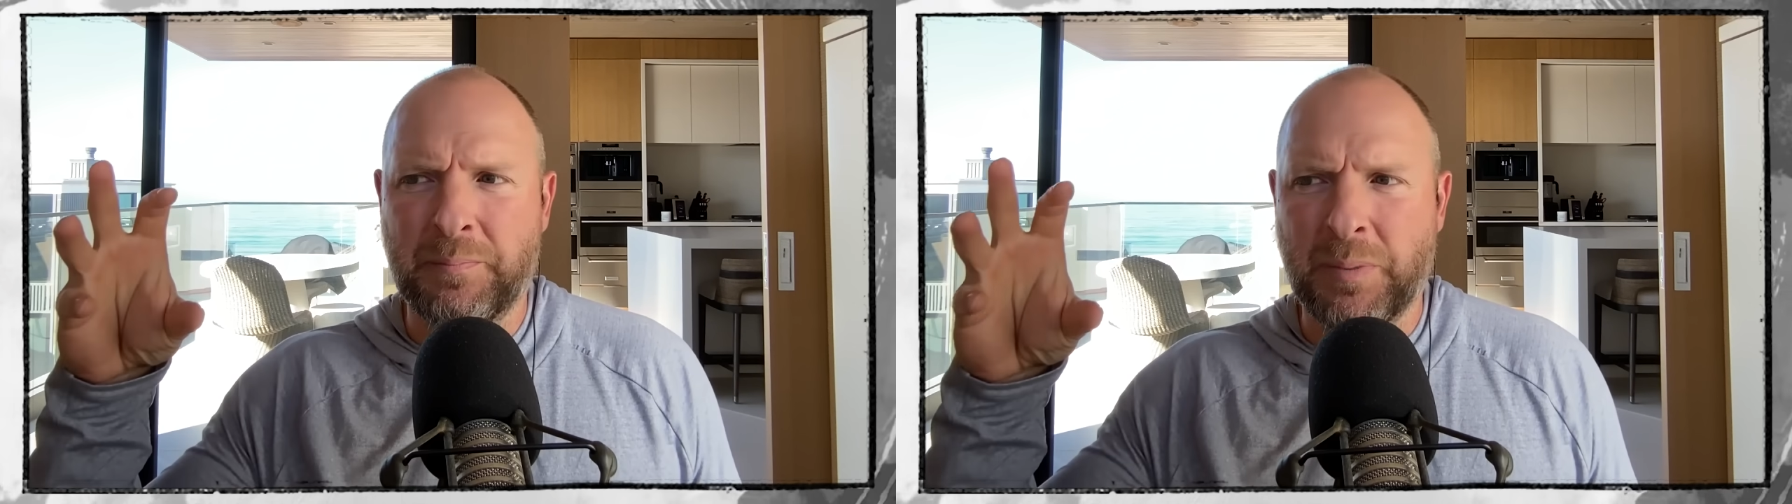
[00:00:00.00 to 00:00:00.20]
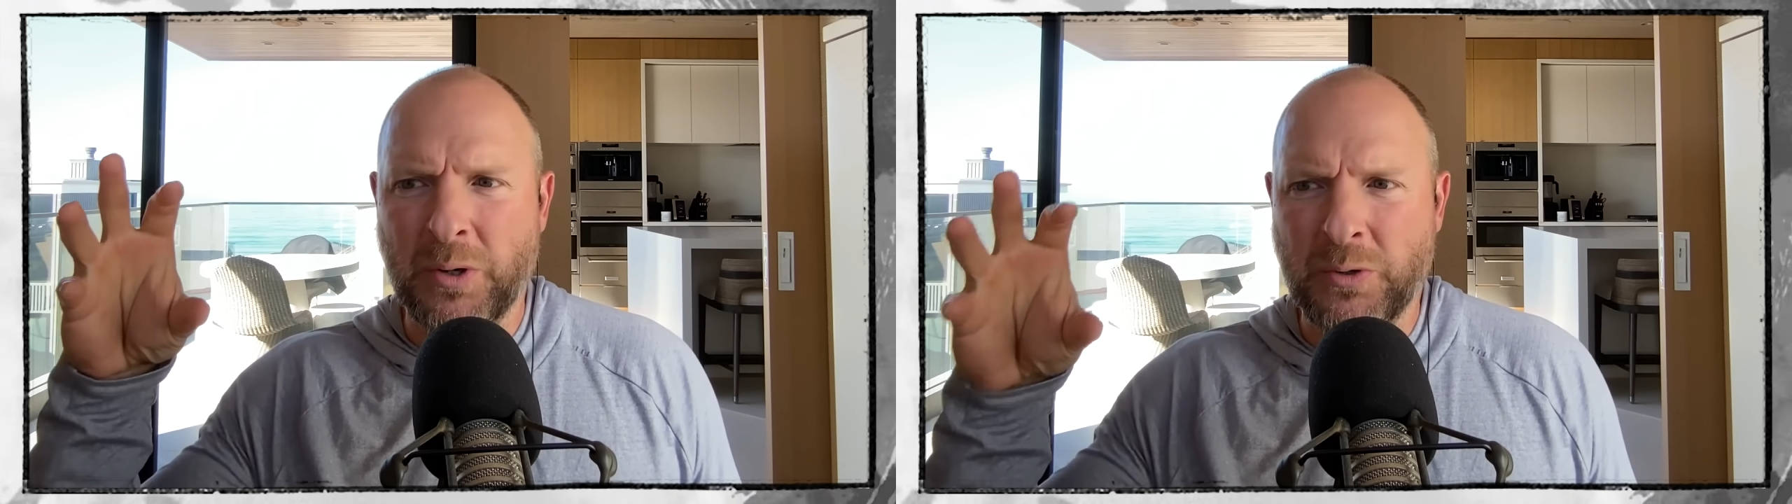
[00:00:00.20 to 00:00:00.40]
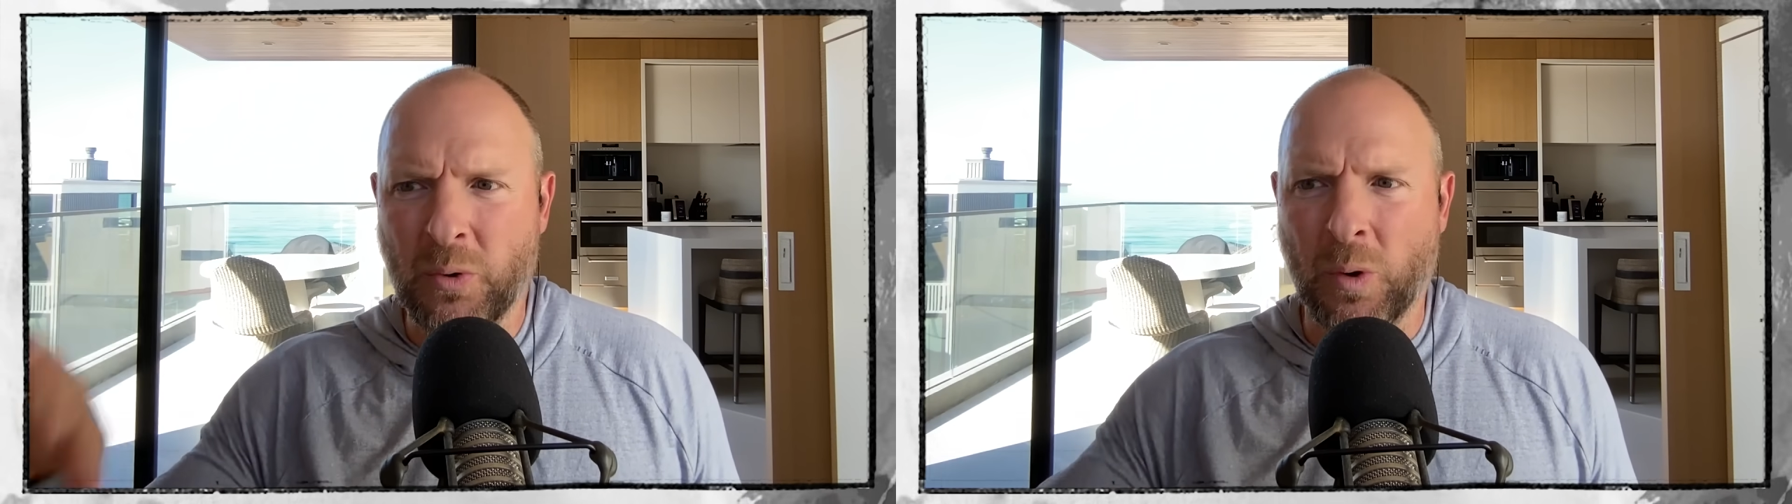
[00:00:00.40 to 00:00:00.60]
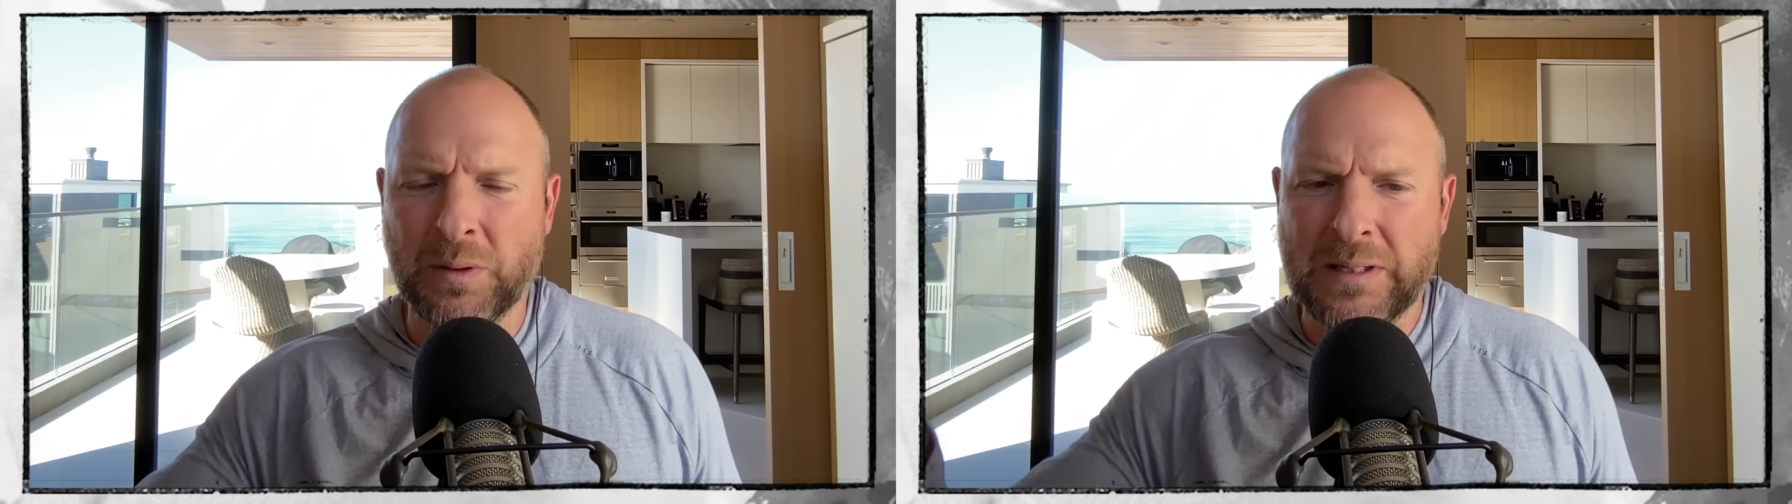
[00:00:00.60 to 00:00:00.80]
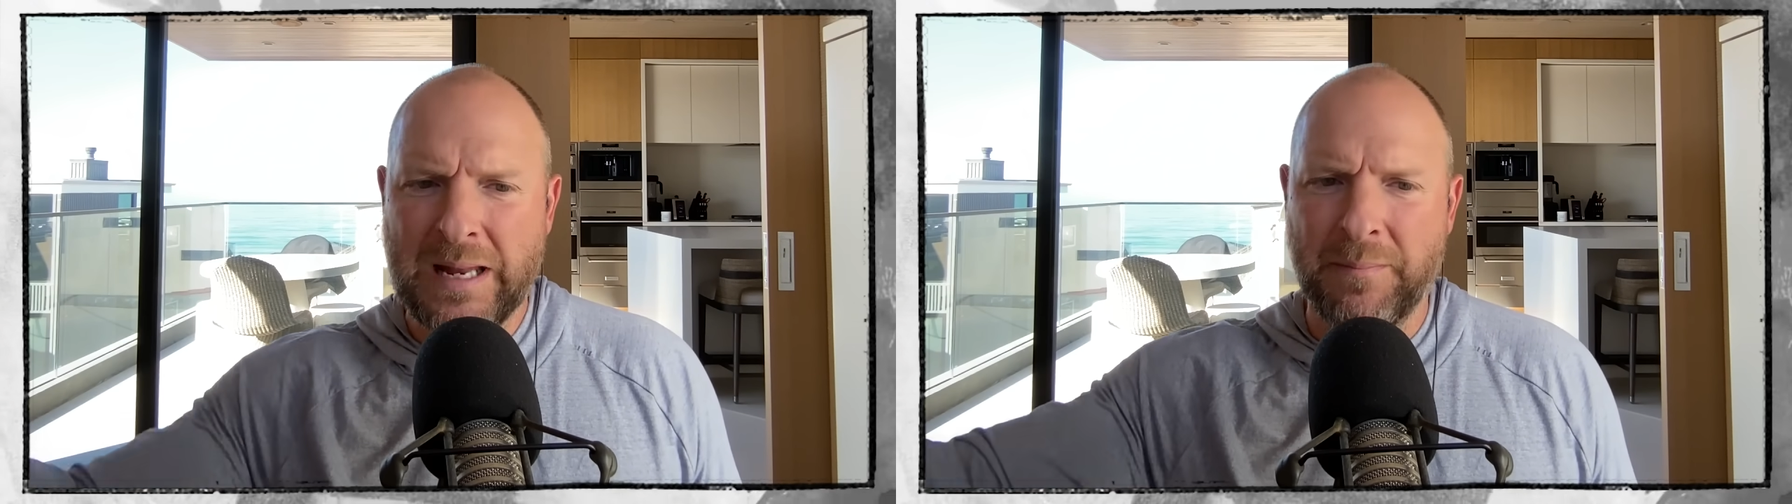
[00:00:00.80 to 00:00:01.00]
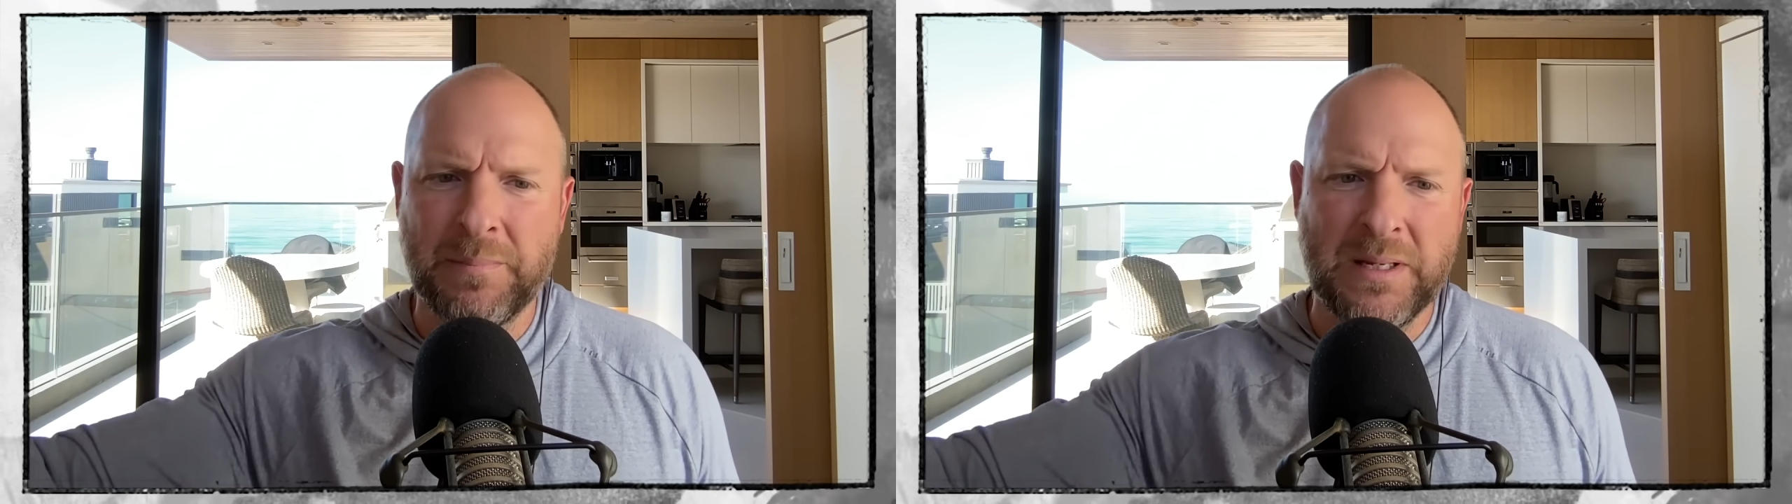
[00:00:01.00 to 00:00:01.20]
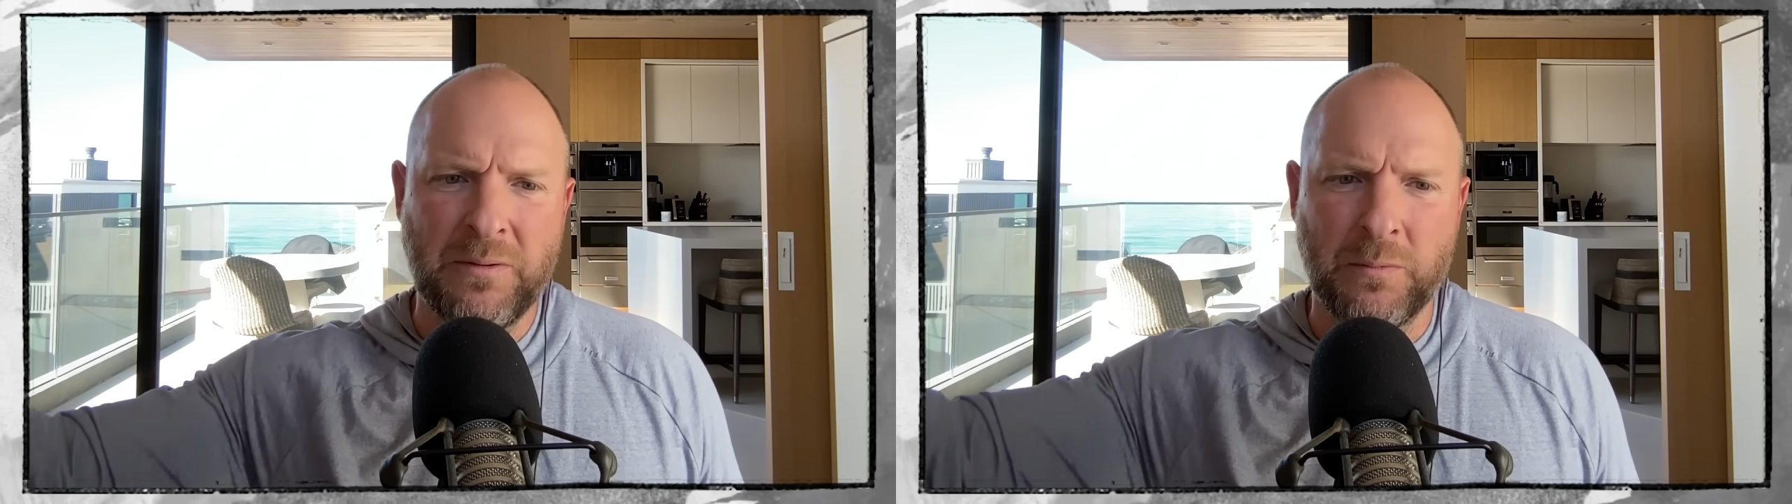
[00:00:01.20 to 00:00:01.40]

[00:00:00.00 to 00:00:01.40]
But normally Embiid,